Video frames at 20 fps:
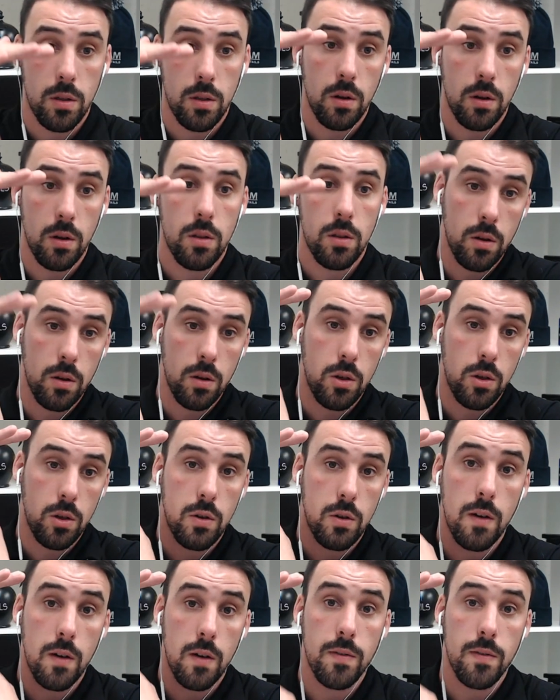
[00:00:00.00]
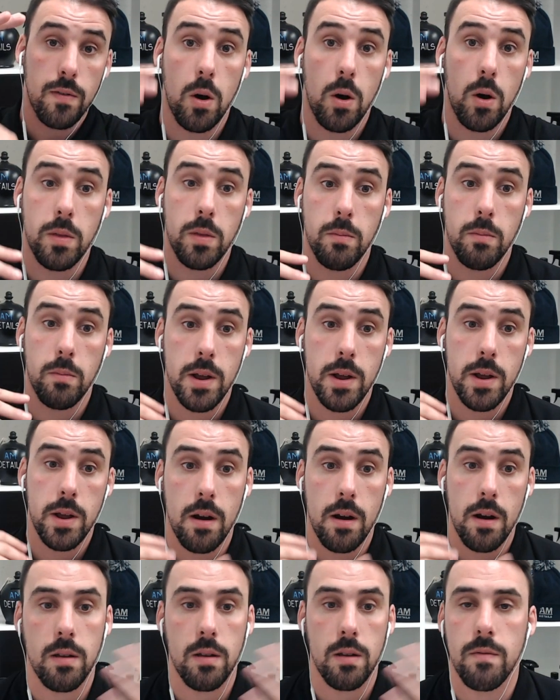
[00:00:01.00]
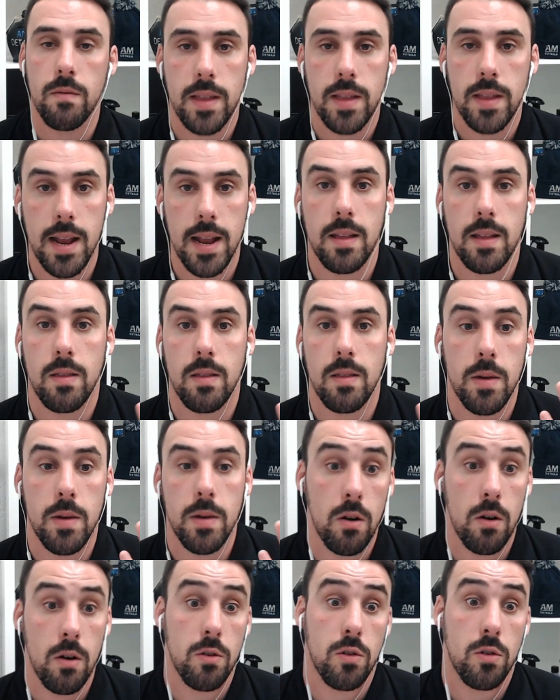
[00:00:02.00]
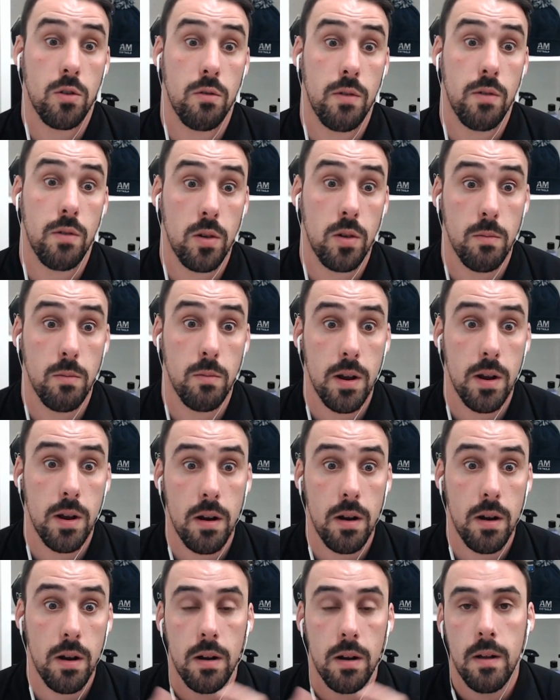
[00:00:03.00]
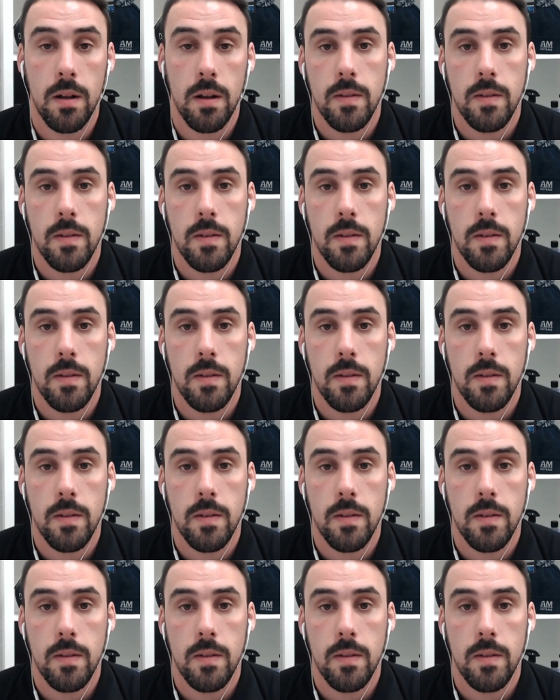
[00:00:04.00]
dunk, dunk straight off the bottom of the mirror, and you've dented the mirror or scratched the mirror,